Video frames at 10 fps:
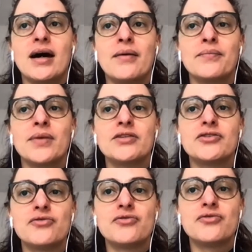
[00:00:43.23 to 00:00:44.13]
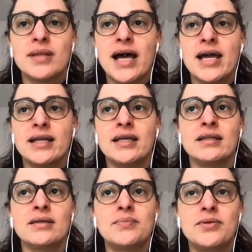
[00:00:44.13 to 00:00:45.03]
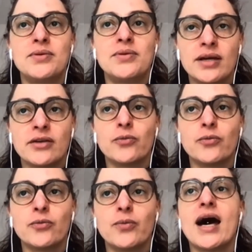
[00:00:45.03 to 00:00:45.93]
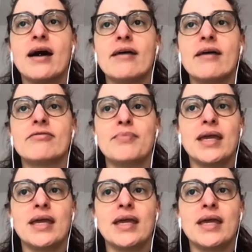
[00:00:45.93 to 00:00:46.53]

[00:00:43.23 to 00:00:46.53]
streamlining the products we have,